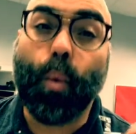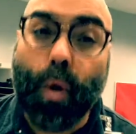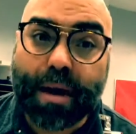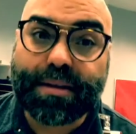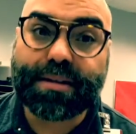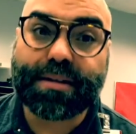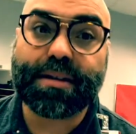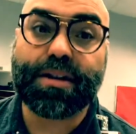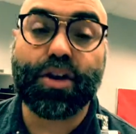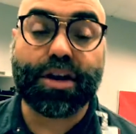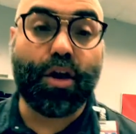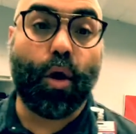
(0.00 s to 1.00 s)
once
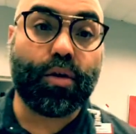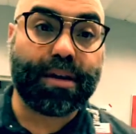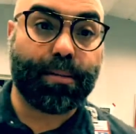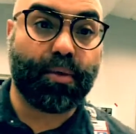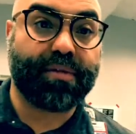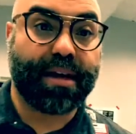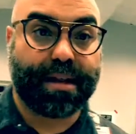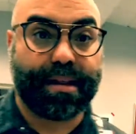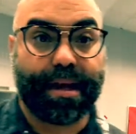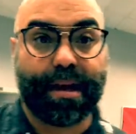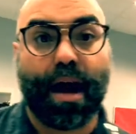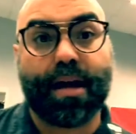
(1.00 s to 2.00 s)
you can only move the
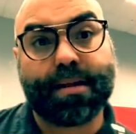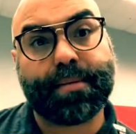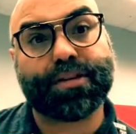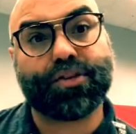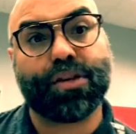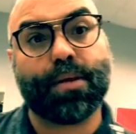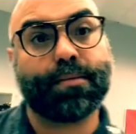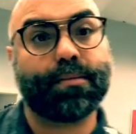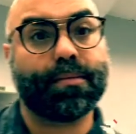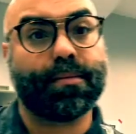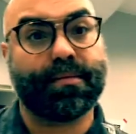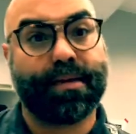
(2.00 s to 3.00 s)
click on the metronome,
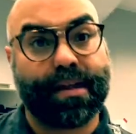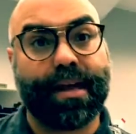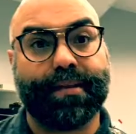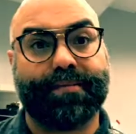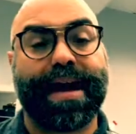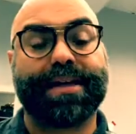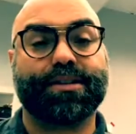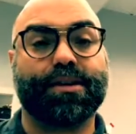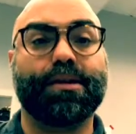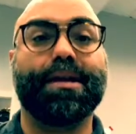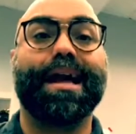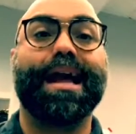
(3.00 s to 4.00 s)
click faster,